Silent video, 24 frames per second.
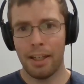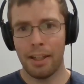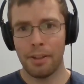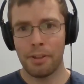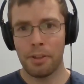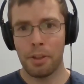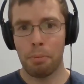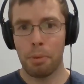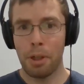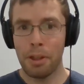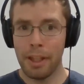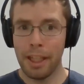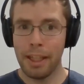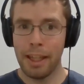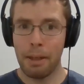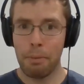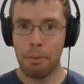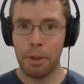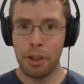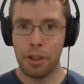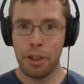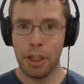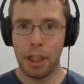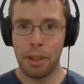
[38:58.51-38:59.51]
So one thing that
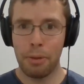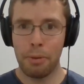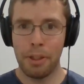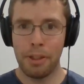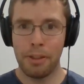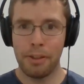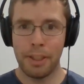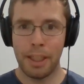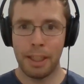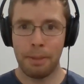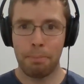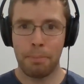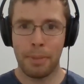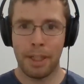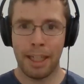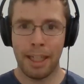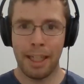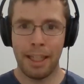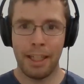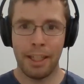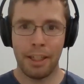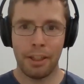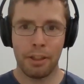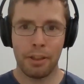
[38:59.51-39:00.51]
we show is that by
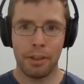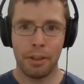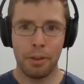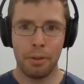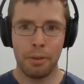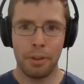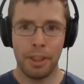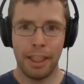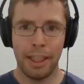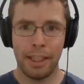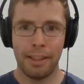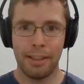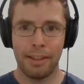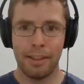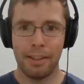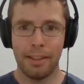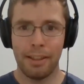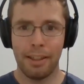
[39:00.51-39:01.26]
including